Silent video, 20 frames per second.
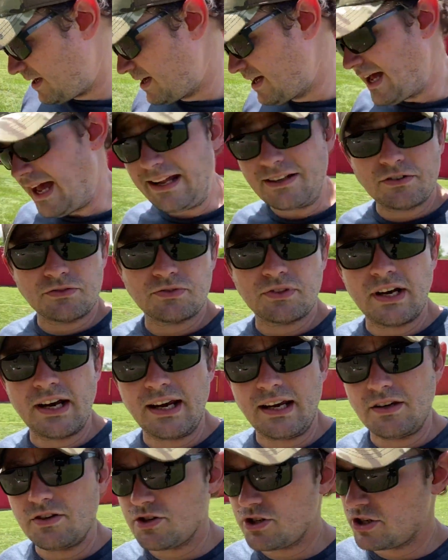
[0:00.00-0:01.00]
at the
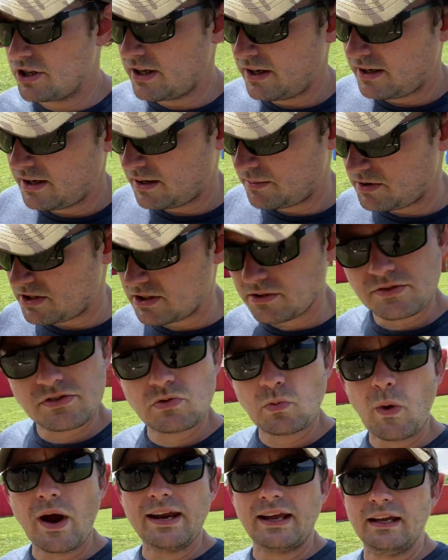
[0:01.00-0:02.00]
range. I'm still
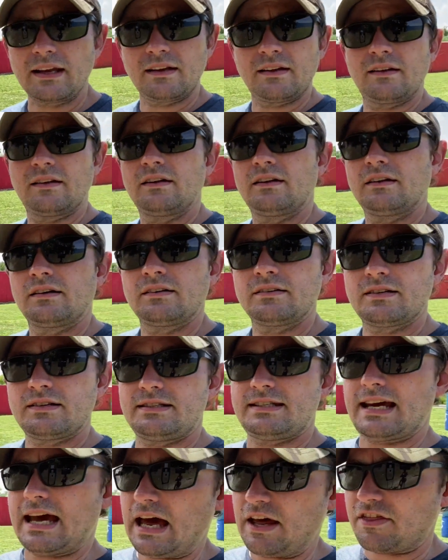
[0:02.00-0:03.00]
sweating to
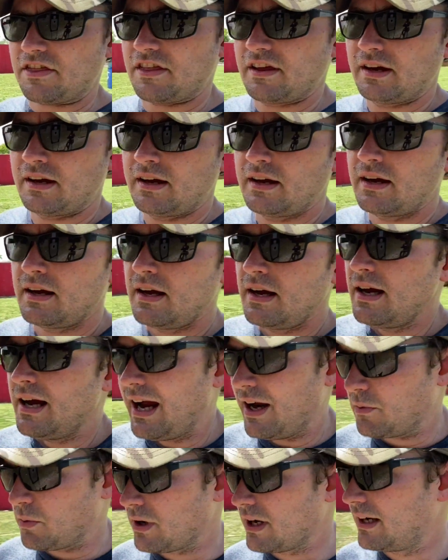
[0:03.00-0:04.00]
death,
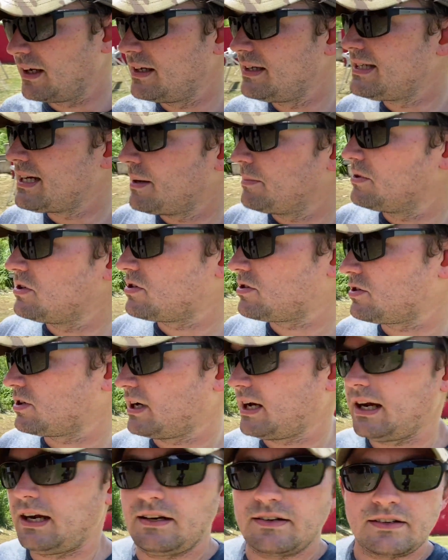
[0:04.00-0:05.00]
and we're going to
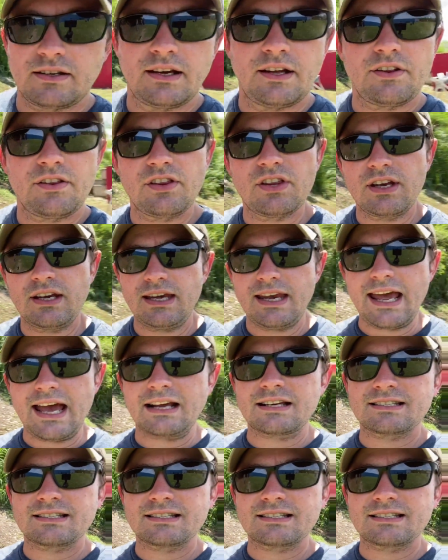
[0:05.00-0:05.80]
demonstrate the next